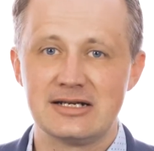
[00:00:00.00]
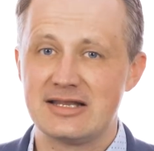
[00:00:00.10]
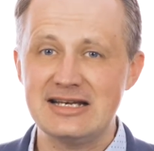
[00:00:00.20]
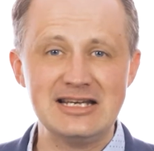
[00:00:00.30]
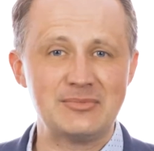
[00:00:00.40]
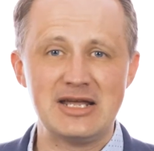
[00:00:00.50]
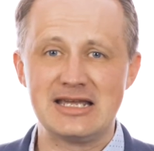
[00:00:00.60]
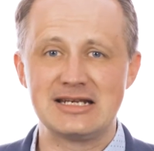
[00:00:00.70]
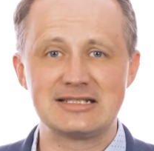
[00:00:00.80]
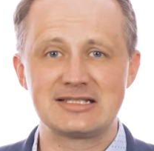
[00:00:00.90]
That didn't
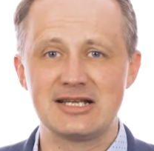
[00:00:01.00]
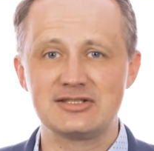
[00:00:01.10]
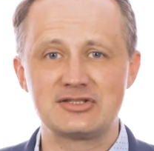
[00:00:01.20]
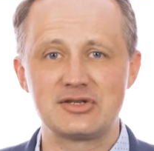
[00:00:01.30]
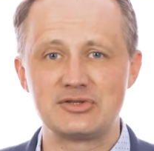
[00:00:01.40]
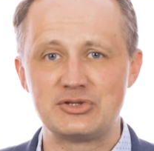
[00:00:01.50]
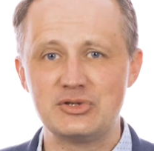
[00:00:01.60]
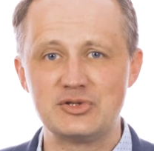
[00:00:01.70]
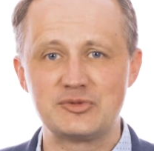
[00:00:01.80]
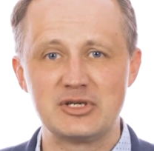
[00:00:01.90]
make any sense to the
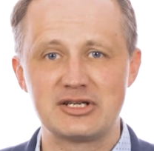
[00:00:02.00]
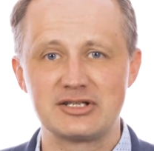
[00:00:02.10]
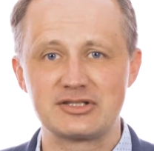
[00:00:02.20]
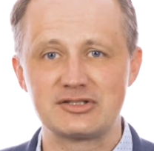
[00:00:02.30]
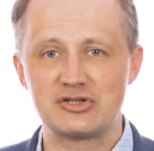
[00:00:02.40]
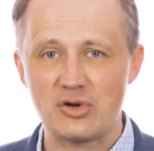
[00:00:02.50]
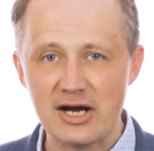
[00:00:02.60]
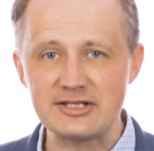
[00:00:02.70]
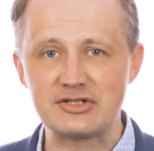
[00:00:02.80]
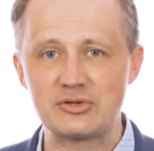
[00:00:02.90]
Jews because
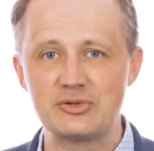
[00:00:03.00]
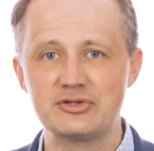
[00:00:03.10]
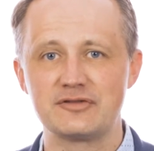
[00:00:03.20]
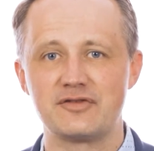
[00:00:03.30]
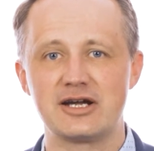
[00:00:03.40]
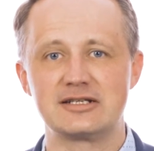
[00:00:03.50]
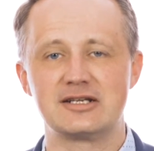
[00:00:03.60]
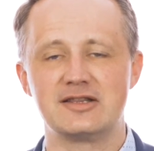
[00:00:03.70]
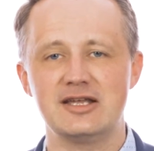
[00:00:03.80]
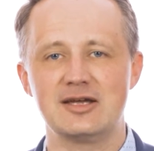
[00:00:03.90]
Christ crucified
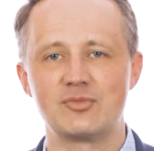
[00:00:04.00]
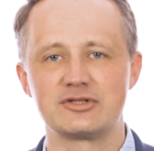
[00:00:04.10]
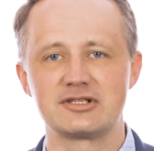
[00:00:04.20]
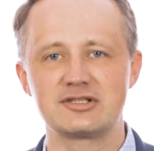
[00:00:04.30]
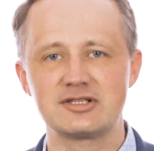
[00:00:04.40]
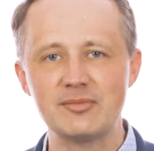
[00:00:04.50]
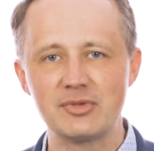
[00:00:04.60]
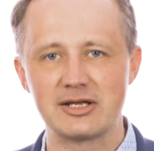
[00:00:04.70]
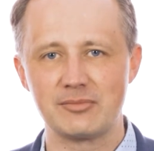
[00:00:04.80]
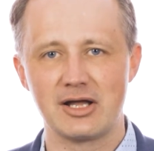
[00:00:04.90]
to them was a
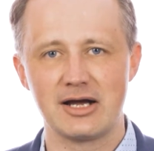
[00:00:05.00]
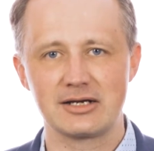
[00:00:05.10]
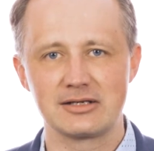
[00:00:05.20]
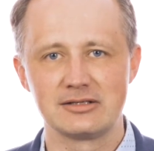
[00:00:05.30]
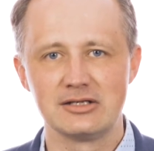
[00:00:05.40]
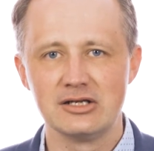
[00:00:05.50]
stumbling block.